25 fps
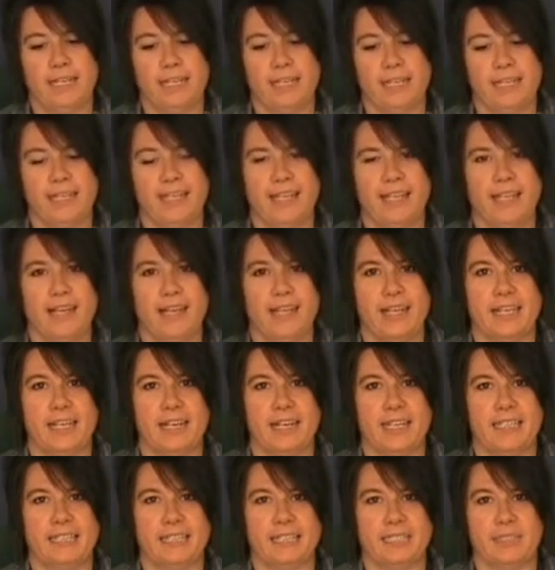the thing I can
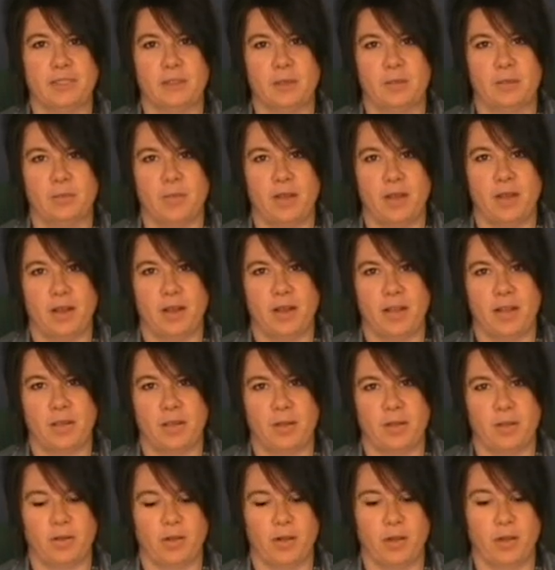access on my
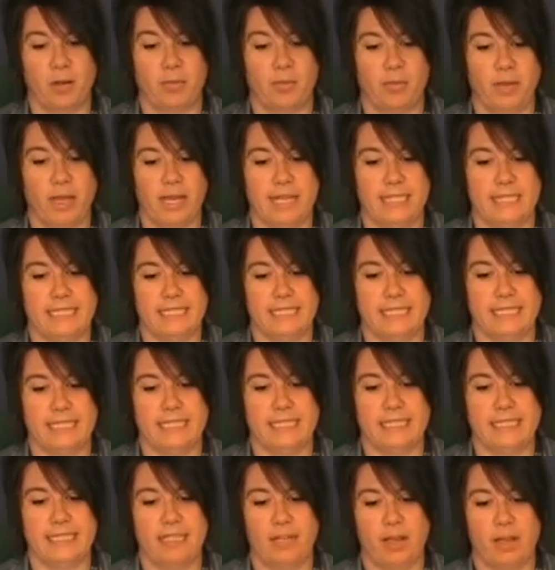iGoogle homepage
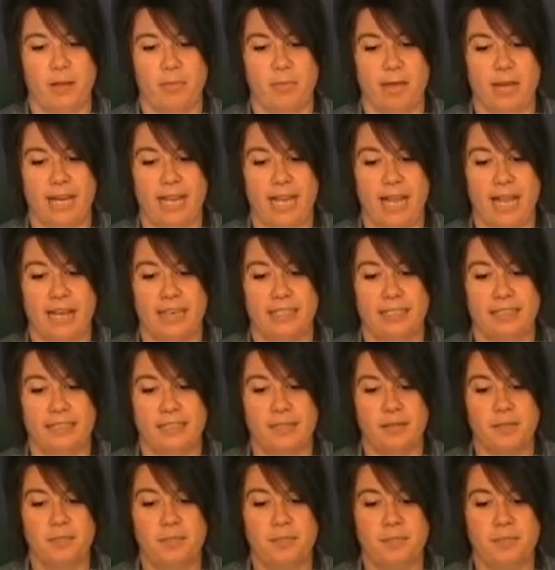is my
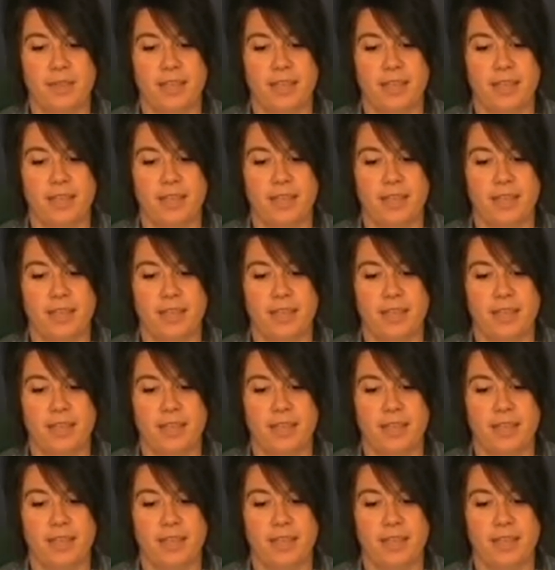calendar.